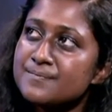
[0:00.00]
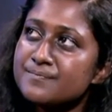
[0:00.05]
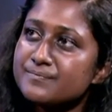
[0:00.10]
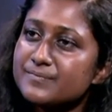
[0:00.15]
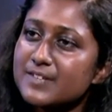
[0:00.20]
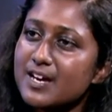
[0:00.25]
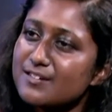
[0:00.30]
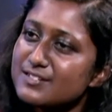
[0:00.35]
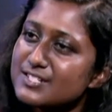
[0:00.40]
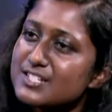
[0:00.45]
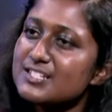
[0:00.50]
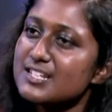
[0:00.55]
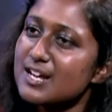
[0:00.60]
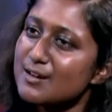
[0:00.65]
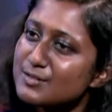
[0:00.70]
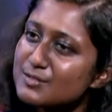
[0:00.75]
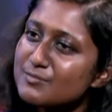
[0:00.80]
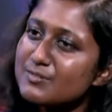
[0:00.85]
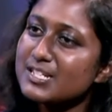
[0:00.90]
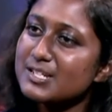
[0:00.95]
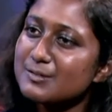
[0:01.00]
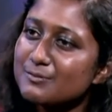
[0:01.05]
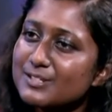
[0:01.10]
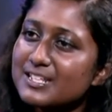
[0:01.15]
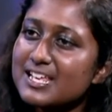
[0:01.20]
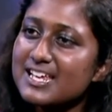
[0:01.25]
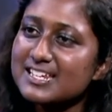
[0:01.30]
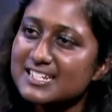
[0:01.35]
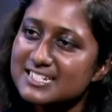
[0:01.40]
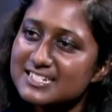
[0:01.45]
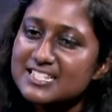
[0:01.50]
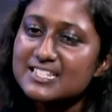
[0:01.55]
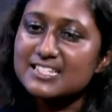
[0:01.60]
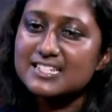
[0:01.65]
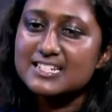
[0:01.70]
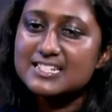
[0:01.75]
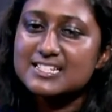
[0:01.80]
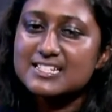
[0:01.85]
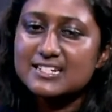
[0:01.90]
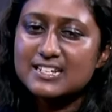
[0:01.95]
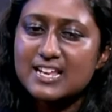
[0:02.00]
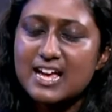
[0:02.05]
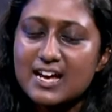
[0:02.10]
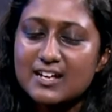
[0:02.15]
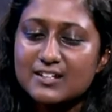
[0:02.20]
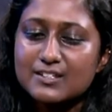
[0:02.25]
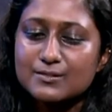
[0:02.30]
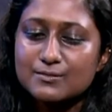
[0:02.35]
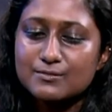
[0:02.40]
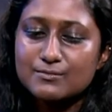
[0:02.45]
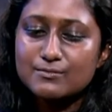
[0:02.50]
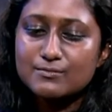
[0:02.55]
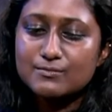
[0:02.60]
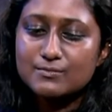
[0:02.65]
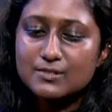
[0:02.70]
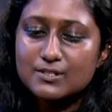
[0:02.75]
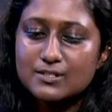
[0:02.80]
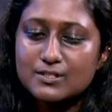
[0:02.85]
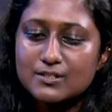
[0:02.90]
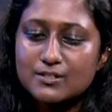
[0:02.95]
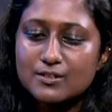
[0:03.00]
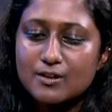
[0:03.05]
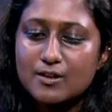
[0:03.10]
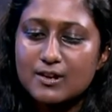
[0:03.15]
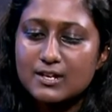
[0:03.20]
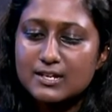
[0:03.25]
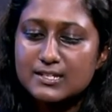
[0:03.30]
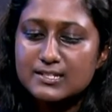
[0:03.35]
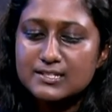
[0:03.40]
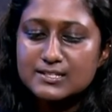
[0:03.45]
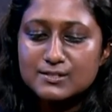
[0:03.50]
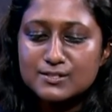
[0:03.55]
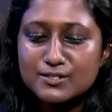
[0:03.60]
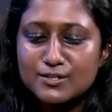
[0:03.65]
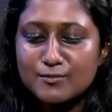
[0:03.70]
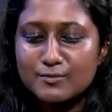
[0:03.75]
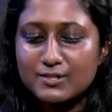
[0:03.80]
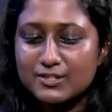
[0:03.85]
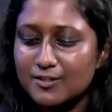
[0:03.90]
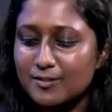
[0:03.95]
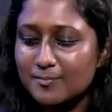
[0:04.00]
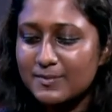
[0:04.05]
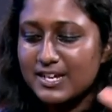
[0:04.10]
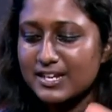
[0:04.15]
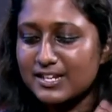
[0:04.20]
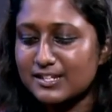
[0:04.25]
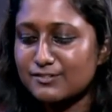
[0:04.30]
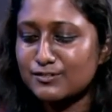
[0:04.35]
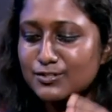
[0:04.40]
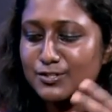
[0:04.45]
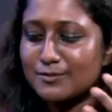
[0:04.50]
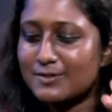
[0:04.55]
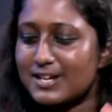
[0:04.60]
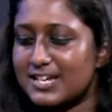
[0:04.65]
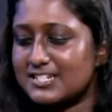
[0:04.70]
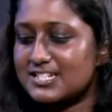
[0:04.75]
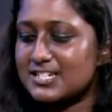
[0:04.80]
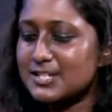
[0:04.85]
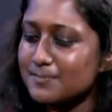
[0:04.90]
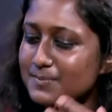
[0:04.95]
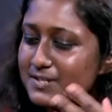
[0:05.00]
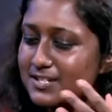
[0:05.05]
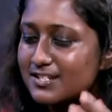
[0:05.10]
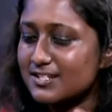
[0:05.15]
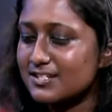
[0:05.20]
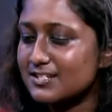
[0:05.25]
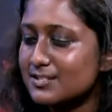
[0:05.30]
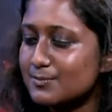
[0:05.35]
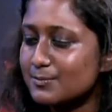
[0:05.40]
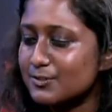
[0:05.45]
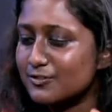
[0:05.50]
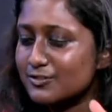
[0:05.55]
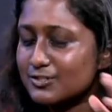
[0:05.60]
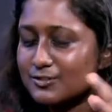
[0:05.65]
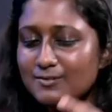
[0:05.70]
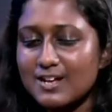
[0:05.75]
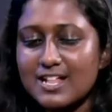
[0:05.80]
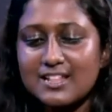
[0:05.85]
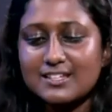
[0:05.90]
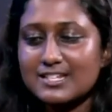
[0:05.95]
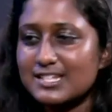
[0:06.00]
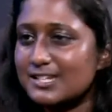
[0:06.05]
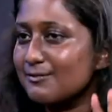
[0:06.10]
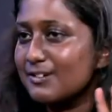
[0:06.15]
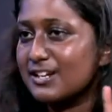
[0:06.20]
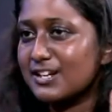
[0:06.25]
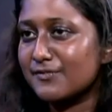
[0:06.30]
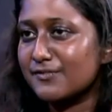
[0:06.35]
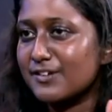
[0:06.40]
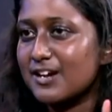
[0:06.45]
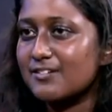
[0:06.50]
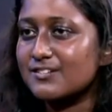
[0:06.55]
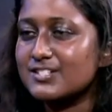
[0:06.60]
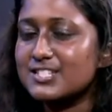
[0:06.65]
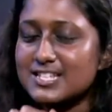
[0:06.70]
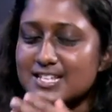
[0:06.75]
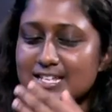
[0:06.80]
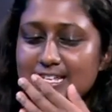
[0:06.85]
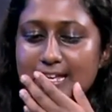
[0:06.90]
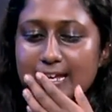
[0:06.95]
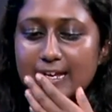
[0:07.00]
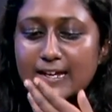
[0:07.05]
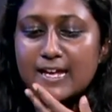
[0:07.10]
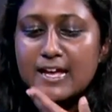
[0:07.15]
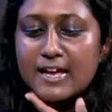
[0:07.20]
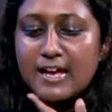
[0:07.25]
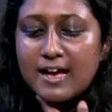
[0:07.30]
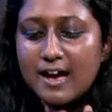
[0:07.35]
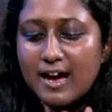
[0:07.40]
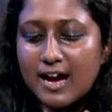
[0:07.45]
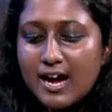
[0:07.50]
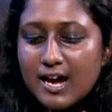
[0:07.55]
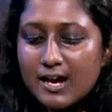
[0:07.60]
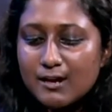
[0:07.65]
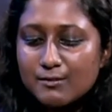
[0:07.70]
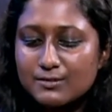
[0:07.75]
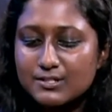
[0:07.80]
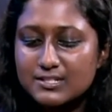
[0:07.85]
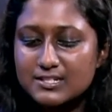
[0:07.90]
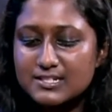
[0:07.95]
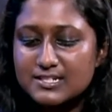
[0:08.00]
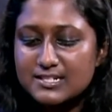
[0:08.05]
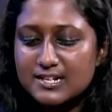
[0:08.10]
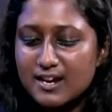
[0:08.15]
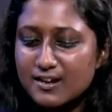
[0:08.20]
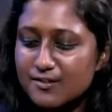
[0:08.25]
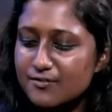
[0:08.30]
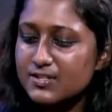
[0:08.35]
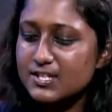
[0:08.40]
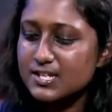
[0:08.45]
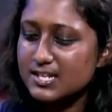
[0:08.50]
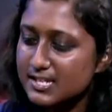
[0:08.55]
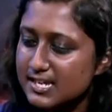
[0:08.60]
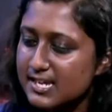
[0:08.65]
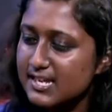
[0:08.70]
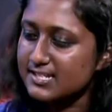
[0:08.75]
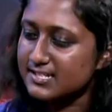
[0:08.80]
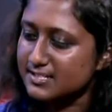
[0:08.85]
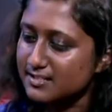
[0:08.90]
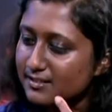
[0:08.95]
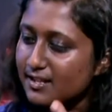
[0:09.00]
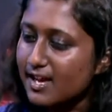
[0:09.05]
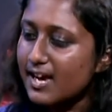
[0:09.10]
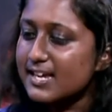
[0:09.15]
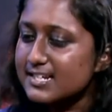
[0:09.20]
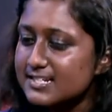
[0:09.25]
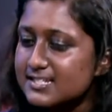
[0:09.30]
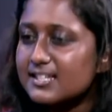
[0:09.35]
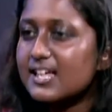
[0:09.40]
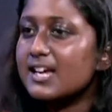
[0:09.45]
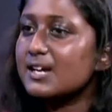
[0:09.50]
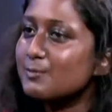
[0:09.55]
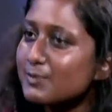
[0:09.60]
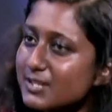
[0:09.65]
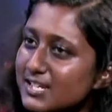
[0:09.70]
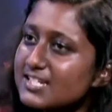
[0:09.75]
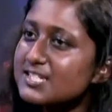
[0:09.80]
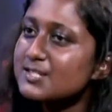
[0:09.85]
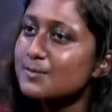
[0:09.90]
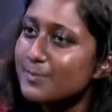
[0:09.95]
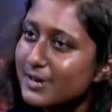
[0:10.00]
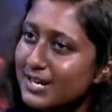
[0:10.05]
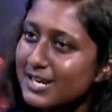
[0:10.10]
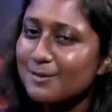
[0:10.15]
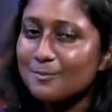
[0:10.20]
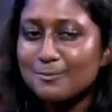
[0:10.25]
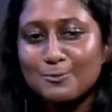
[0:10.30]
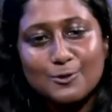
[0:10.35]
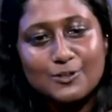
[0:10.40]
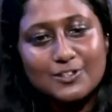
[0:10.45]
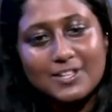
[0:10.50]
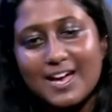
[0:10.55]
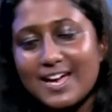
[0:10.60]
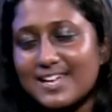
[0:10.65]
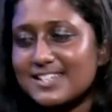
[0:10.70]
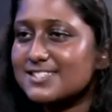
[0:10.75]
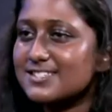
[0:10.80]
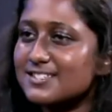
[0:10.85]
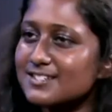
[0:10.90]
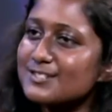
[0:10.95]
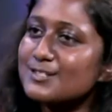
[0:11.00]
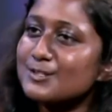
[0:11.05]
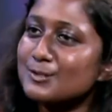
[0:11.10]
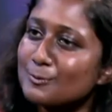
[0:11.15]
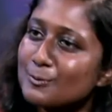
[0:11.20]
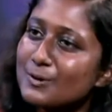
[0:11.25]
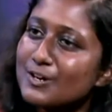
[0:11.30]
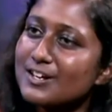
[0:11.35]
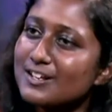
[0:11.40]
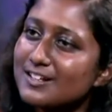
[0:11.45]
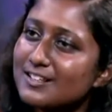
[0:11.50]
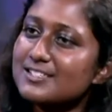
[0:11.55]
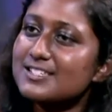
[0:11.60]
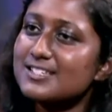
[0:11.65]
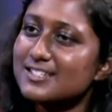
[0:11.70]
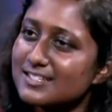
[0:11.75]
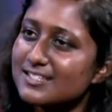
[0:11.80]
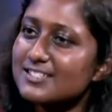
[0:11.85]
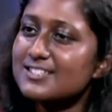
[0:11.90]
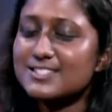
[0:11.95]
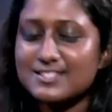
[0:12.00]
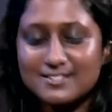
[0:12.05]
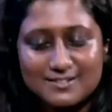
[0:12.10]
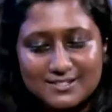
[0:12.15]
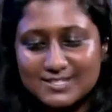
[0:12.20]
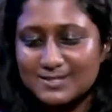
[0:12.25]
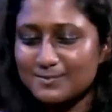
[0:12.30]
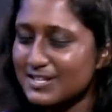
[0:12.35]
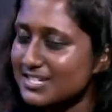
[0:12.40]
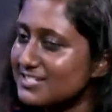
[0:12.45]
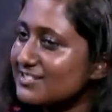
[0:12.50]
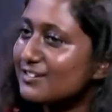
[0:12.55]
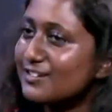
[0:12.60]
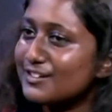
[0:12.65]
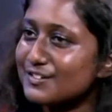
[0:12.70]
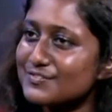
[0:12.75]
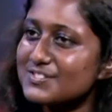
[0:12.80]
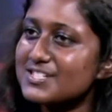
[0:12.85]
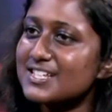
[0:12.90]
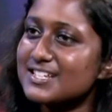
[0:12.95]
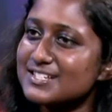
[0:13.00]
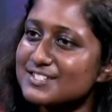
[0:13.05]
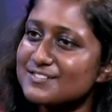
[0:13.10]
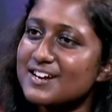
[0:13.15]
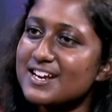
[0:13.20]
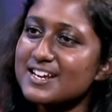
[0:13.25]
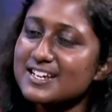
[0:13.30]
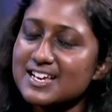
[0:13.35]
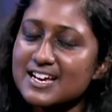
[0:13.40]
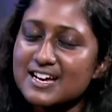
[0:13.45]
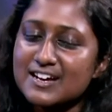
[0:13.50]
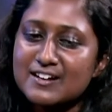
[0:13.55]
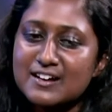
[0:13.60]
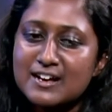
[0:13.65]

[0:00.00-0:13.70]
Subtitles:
I was really relating to this, and how that, you know, because, you know, with all my New Age hippie spirituality, whatever I was thinking, I was kind of thinking, yes, light, like we need to bring more light into the world, and this makes a lot of sense right now.